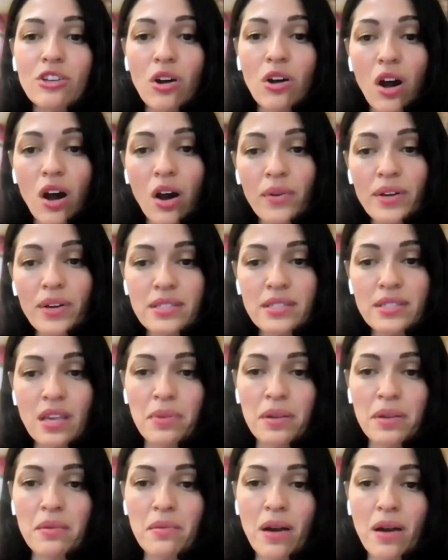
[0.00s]
So always
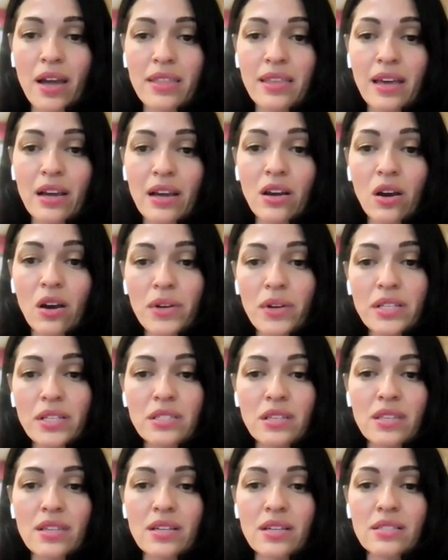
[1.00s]
keep in mind that
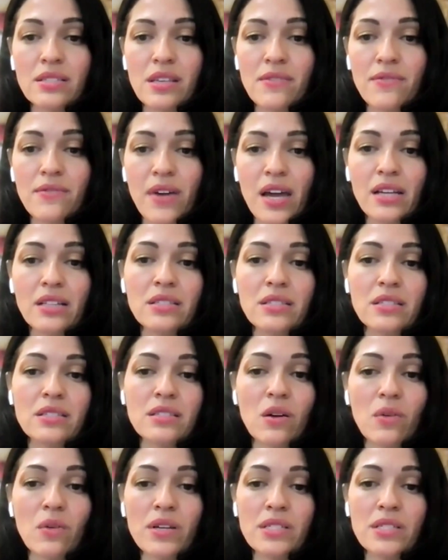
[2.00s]
going to these events
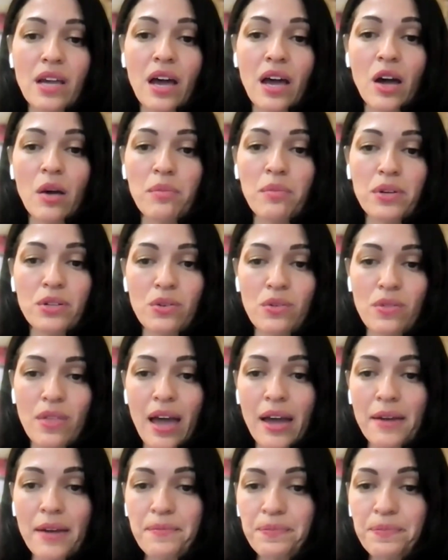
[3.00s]
is going to help you do
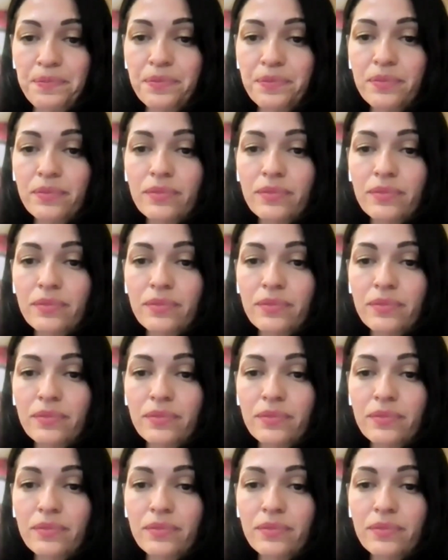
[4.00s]
that.